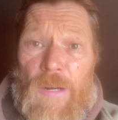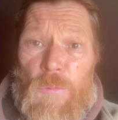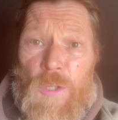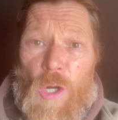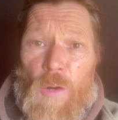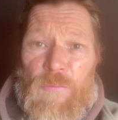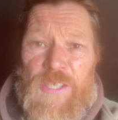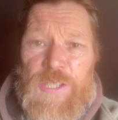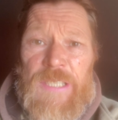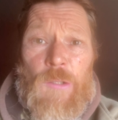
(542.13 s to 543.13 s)
out carp
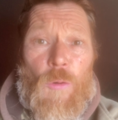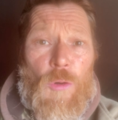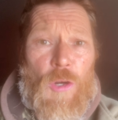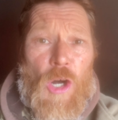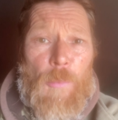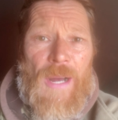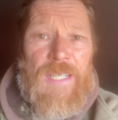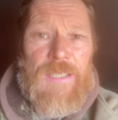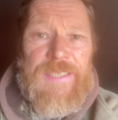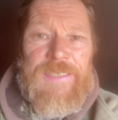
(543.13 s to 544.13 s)
fishing or carp
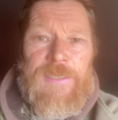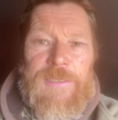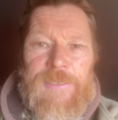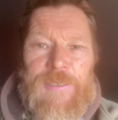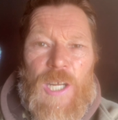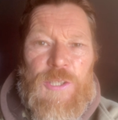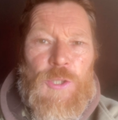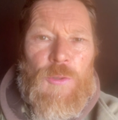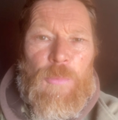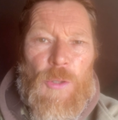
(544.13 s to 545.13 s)
angling: a
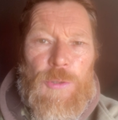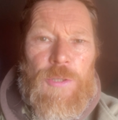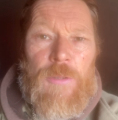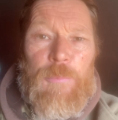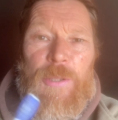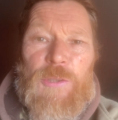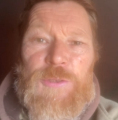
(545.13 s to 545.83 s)
toothbrush, because